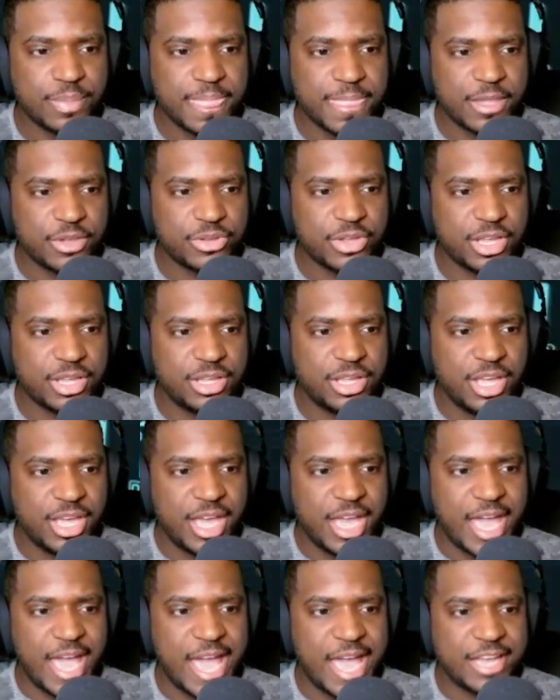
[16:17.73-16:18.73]
Okay,
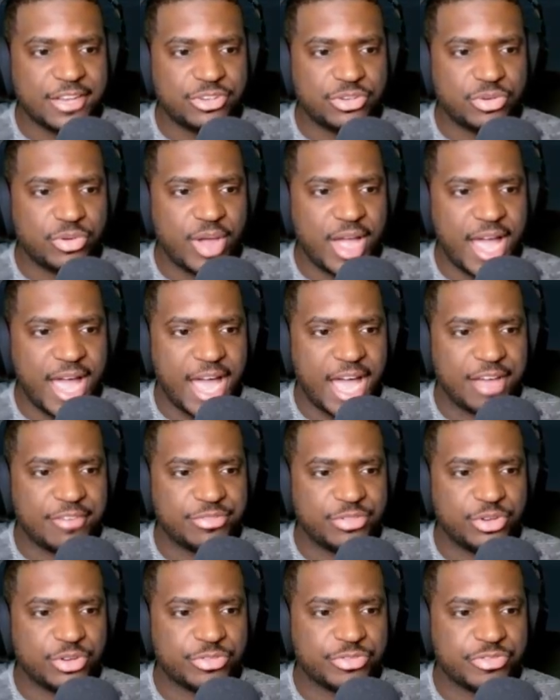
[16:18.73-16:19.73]
and you
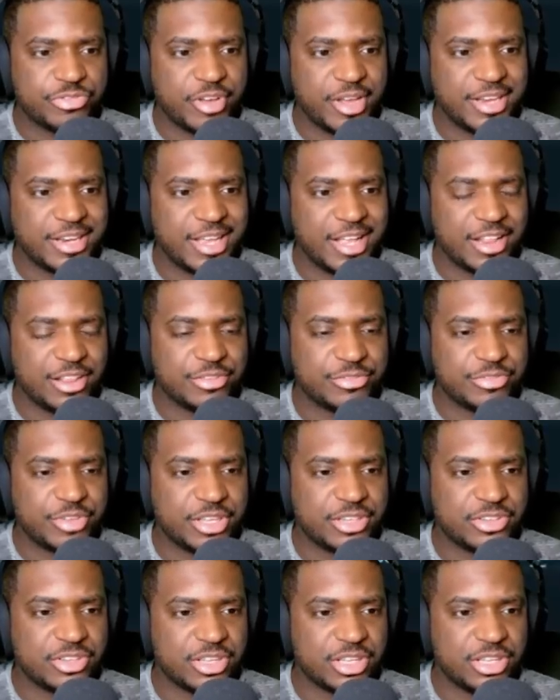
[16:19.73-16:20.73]
have your freight
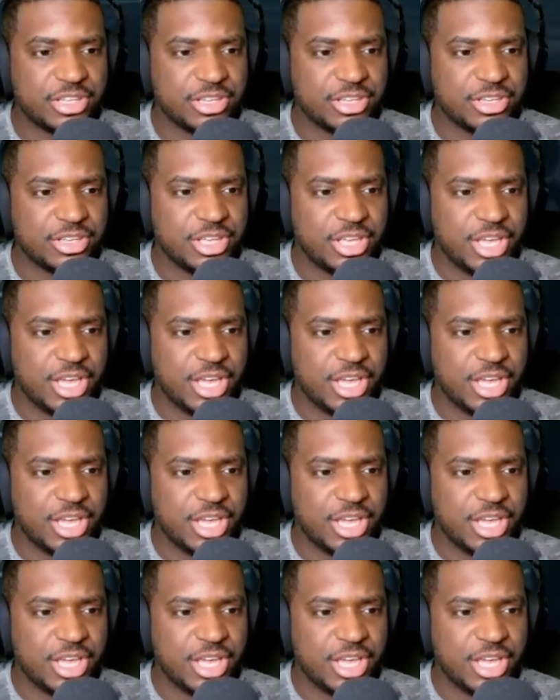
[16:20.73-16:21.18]
elevator here,